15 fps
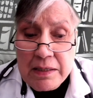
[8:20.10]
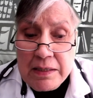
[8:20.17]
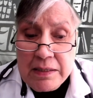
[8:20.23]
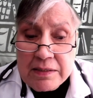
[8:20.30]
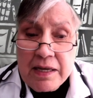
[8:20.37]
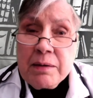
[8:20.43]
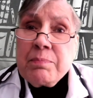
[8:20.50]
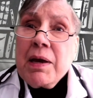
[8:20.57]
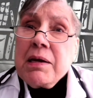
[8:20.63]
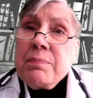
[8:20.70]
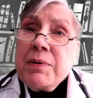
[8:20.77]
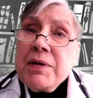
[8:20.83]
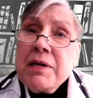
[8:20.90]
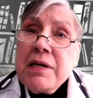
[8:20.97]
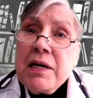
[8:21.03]
They may
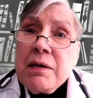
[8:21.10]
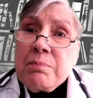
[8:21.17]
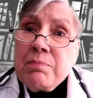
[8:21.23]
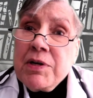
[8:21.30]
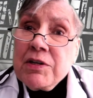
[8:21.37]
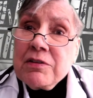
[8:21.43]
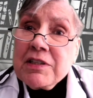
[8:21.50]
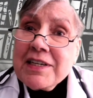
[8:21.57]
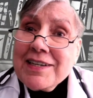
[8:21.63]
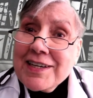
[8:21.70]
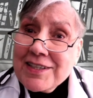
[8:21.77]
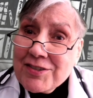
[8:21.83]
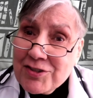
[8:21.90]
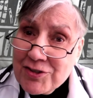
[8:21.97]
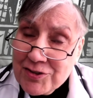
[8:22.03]
be merely
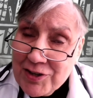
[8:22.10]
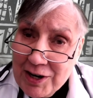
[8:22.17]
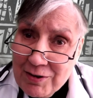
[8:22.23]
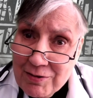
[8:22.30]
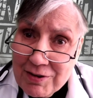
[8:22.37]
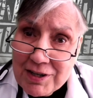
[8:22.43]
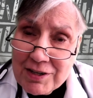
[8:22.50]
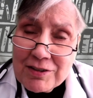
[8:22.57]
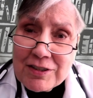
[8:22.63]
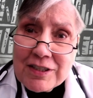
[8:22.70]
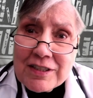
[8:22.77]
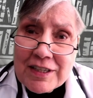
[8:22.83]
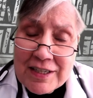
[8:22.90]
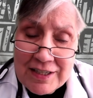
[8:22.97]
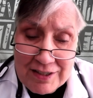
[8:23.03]

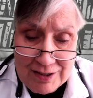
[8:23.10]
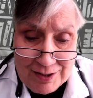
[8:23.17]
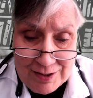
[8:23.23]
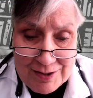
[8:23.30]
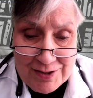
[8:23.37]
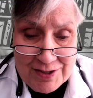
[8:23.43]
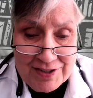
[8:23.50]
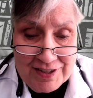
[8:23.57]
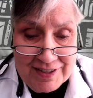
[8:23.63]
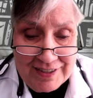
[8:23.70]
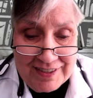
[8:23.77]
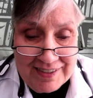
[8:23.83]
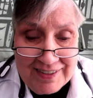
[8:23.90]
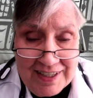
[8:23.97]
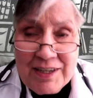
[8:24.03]
hysterical ears,
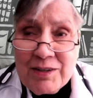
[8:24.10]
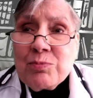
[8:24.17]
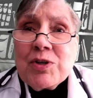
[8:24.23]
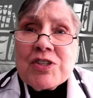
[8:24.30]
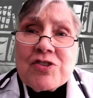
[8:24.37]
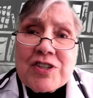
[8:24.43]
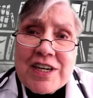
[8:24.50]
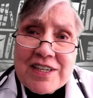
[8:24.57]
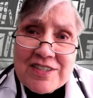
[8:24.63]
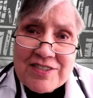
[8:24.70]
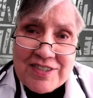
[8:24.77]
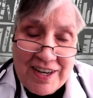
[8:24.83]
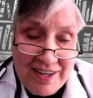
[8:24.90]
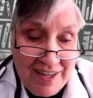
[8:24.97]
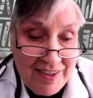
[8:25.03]
in which
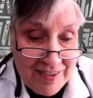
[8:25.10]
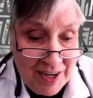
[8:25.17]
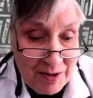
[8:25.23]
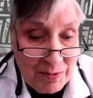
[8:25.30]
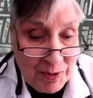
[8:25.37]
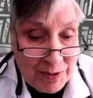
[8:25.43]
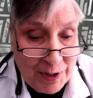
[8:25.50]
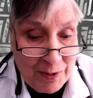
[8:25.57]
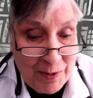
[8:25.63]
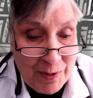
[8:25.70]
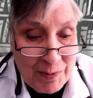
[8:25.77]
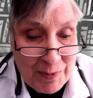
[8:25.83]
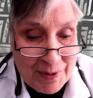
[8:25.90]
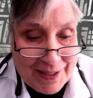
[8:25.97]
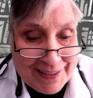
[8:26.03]
case they will go
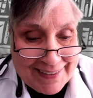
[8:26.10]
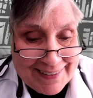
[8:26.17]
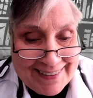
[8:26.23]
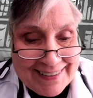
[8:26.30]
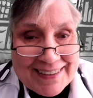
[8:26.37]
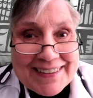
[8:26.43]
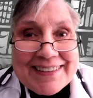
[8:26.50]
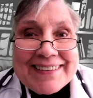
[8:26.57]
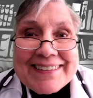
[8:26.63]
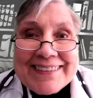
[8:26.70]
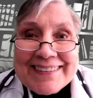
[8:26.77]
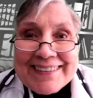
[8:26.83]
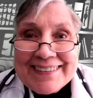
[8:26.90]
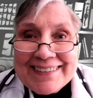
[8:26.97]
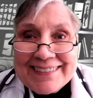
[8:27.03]
away
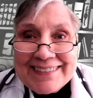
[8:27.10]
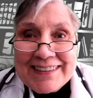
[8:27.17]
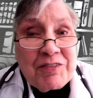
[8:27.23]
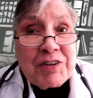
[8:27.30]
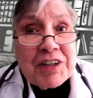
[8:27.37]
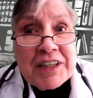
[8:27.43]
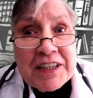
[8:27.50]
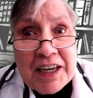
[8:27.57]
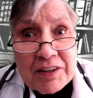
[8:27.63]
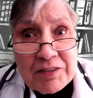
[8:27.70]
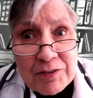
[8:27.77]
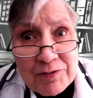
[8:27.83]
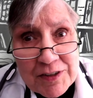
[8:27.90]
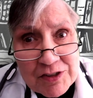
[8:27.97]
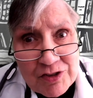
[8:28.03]
if you can get the
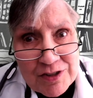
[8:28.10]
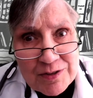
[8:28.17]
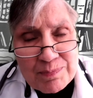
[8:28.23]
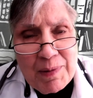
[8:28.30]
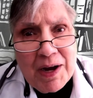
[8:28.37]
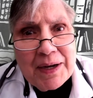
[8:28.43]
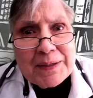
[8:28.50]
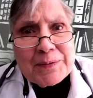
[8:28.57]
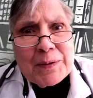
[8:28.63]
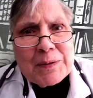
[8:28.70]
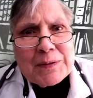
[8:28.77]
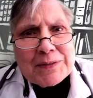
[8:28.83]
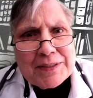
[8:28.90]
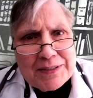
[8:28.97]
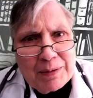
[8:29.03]
fish's mind
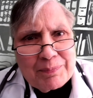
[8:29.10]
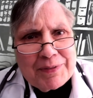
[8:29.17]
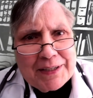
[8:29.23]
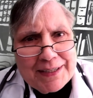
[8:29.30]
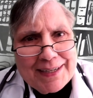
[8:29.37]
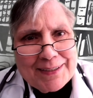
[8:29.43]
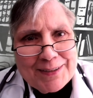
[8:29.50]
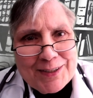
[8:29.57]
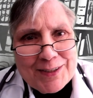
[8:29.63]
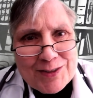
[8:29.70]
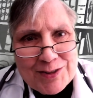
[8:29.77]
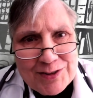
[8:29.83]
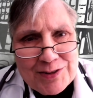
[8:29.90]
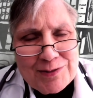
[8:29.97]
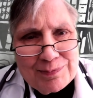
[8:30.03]
on something else.